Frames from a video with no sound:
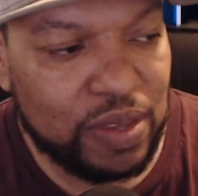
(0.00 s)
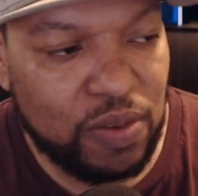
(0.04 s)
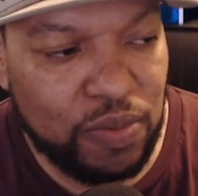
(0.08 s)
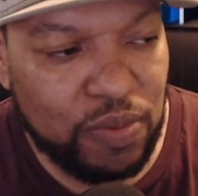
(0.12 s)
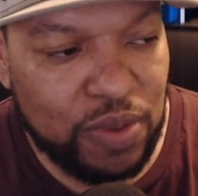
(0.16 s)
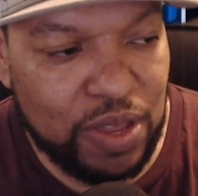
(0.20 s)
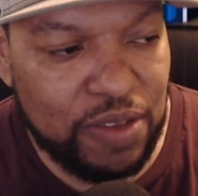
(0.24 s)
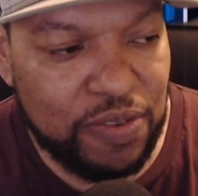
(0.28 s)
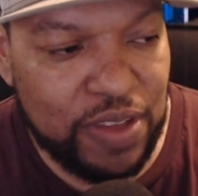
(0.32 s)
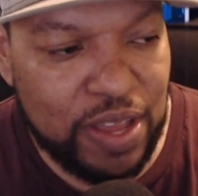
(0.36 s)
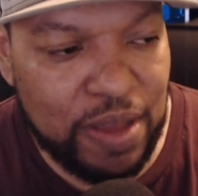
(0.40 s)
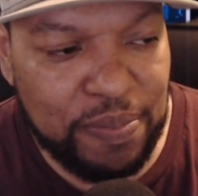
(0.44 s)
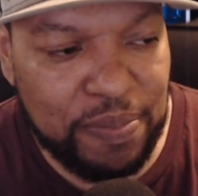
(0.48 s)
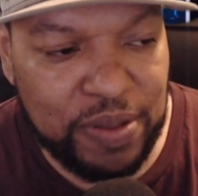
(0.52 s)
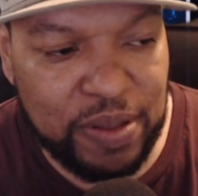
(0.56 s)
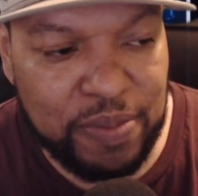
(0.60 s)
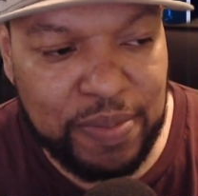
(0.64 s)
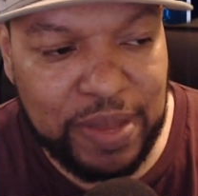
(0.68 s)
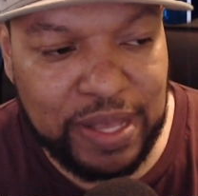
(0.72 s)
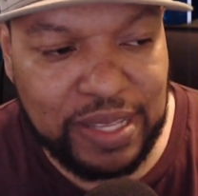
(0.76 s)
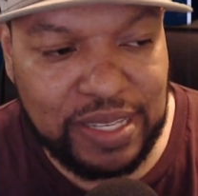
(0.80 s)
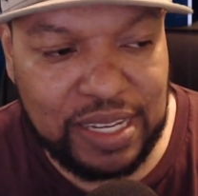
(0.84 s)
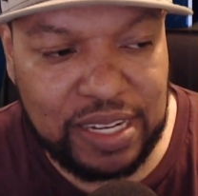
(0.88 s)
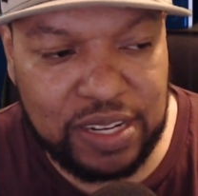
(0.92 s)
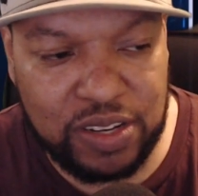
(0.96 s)
We've
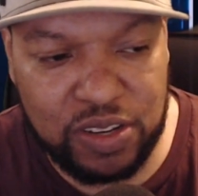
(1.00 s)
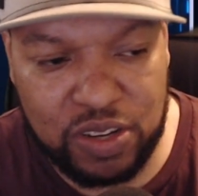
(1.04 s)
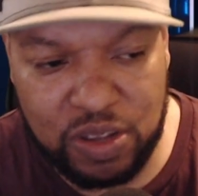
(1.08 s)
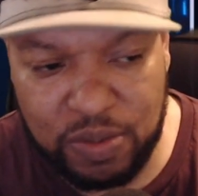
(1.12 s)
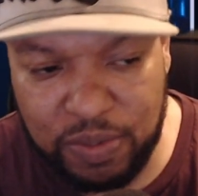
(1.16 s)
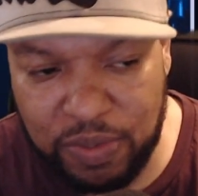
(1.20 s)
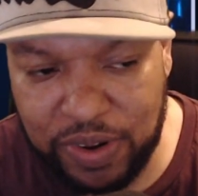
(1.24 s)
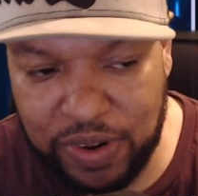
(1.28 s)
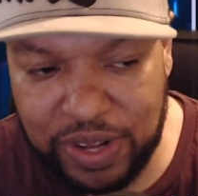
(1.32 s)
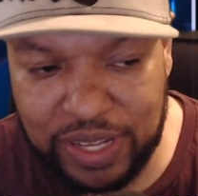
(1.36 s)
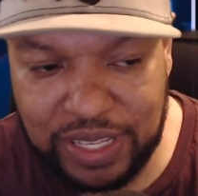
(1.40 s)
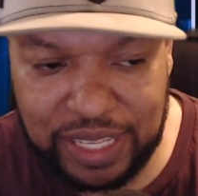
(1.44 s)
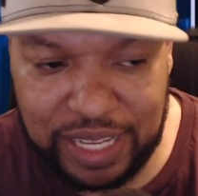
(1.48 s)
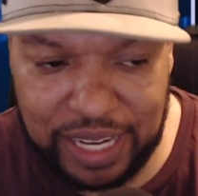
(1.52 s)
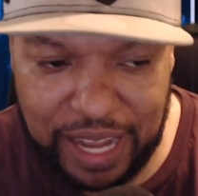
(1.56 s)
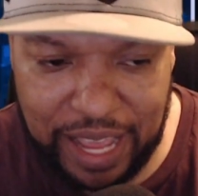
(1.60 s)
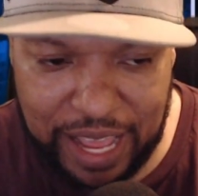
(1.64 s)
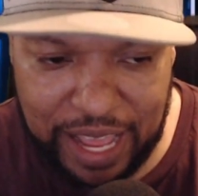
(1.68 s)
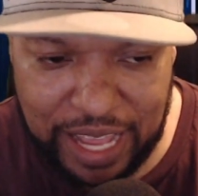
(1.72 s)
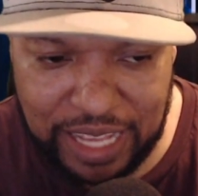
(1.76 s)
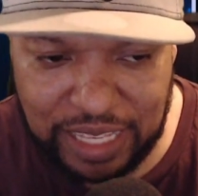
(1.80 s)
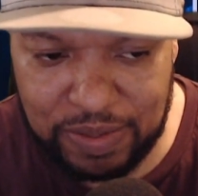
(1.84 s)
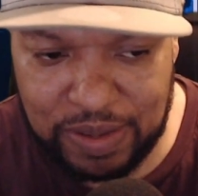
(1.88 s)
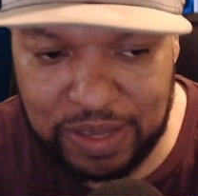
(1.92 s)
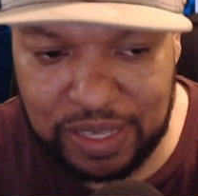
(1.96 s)
implemented numerous
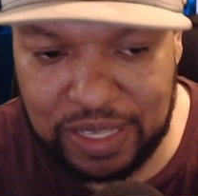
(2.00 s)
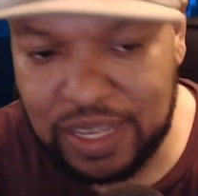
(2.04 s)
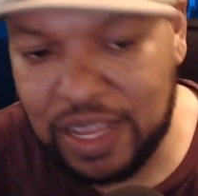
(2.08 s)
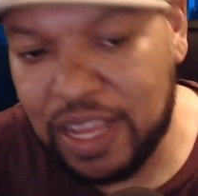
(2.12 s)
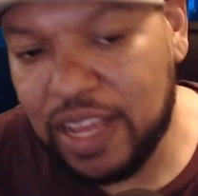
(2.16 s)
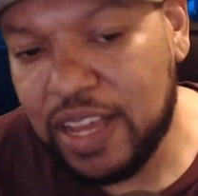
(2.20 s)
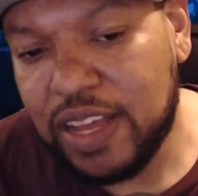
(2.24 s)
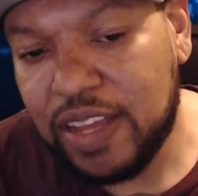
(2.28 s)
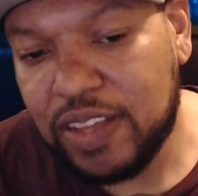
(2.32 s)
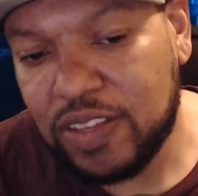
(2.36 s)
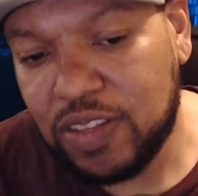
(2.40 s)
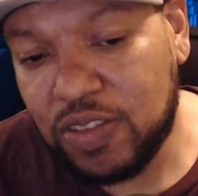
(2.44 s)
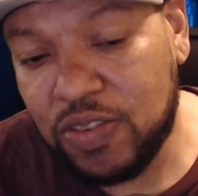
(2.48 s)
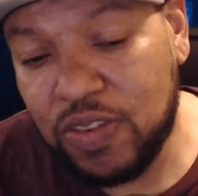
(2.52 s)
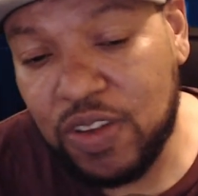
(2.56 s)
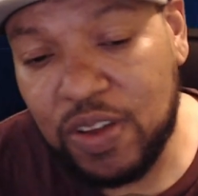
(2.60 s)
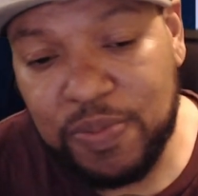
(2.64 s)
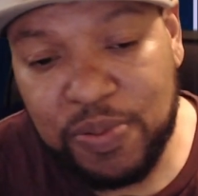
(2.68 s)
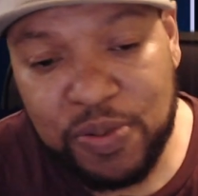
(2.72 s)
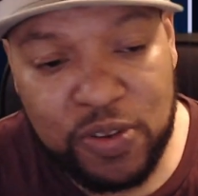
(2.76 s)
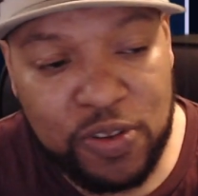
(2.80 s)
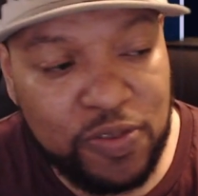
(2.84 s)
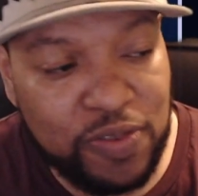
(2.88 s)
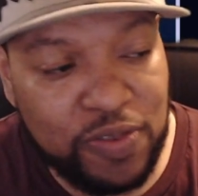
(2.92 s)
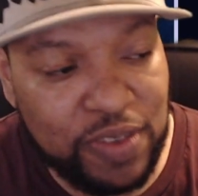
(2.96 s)
enhancements to
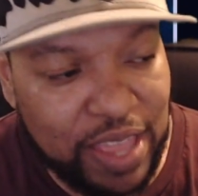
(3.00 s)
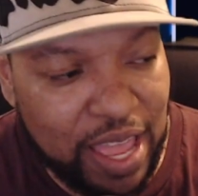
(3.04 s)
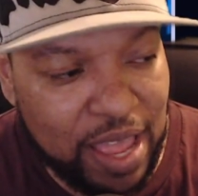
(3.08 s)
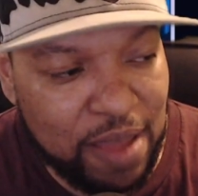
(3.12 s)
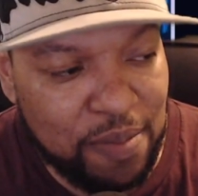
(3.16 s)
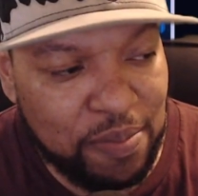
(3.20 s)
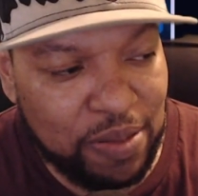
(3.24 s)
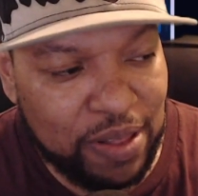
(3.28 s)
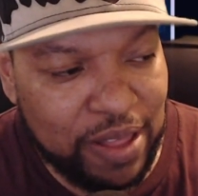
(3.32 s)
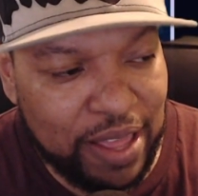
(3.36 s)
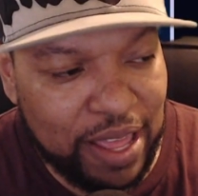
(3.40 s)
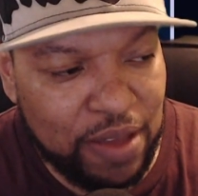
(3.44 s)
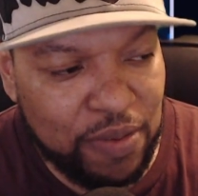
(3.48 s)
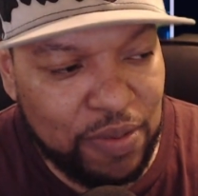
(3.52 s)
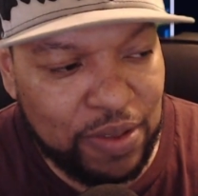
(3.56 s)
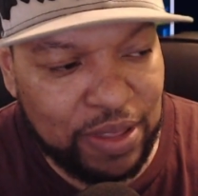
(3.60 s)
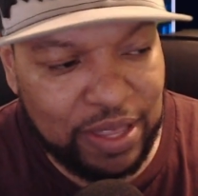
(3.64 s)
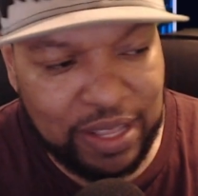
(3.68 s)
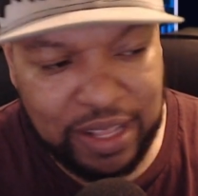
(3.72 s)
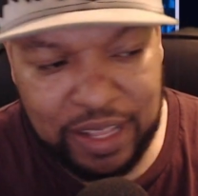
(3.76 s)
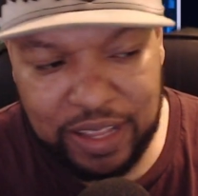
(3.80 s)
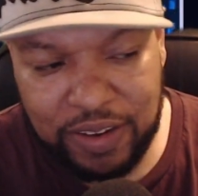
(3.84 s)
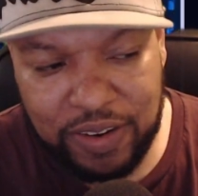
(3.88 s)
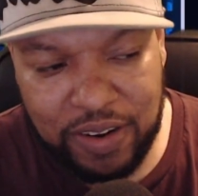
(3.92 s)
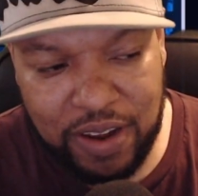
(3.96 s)
improve gameplay
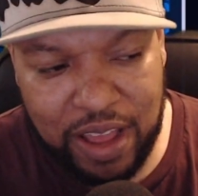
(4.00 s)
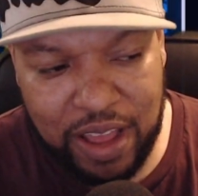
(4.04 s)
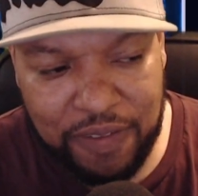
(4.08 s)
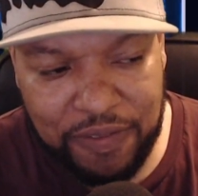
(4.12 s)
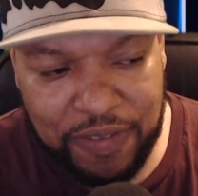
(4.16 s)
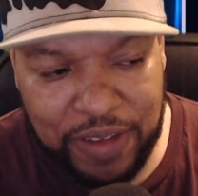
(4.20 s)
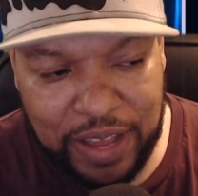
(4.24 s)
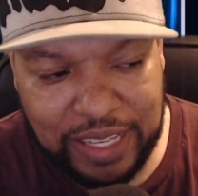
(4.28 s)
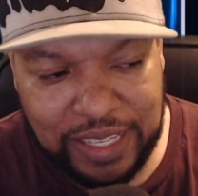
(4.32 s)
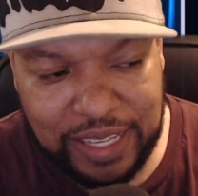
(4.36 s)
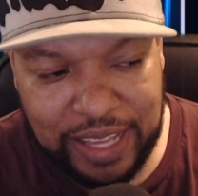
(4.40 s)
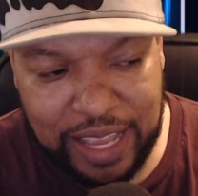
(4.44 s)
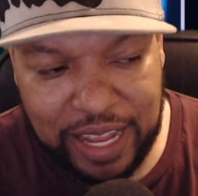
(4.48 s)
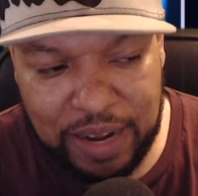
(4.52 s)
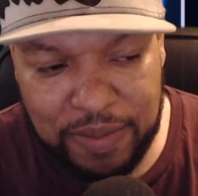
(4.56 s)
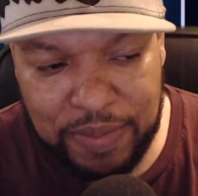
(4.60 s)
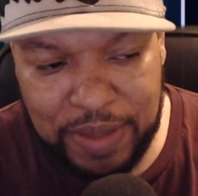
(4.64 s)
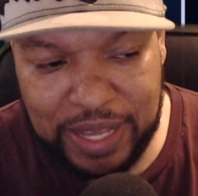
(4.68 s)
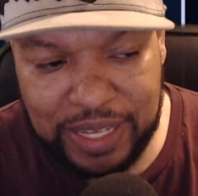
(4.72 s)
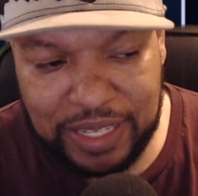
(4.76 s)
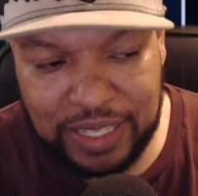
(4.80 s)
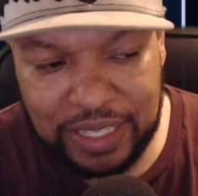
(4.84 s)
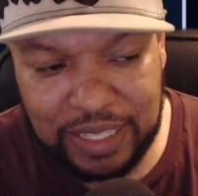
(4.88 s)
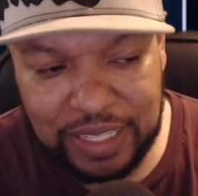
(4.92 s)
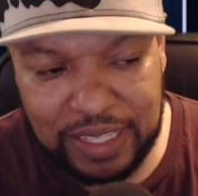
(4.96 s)
with clearer FX
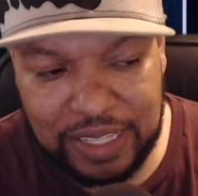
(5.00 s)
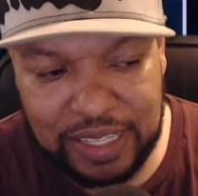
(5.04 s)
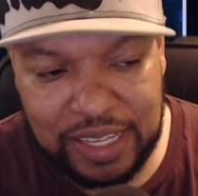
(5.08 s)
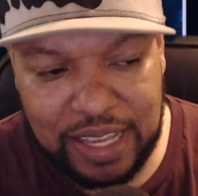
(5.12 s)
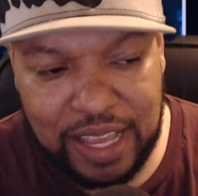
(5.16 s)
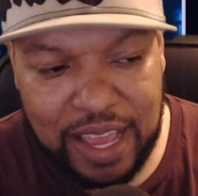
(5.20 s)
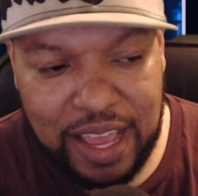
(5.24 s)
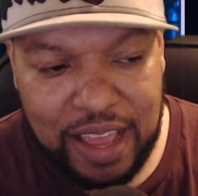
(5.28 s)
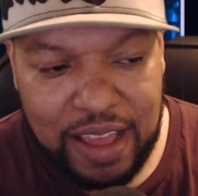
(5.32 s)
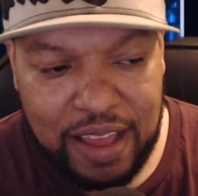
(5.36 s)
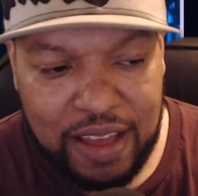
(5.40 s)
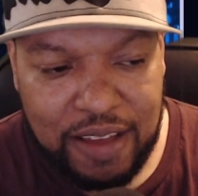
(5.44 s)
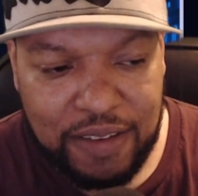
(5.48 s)
animations